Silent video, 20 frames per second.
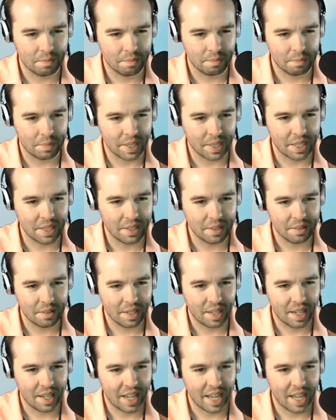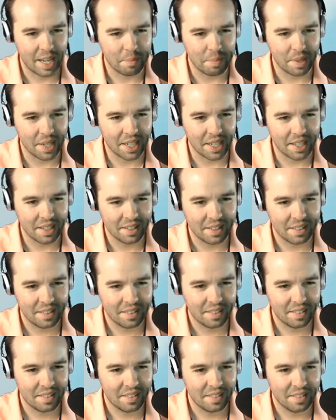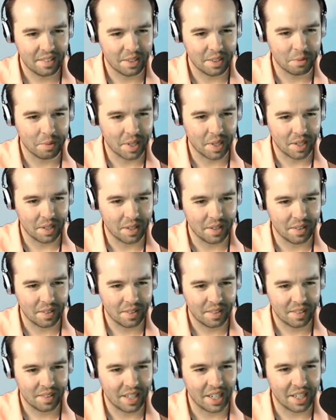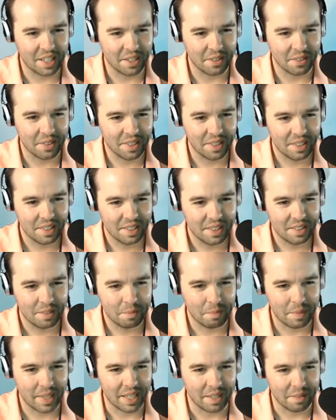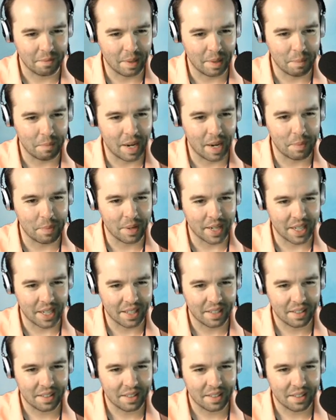Buddy? Hey, buddy. You what? Wanna... Not you. Me. My buddy.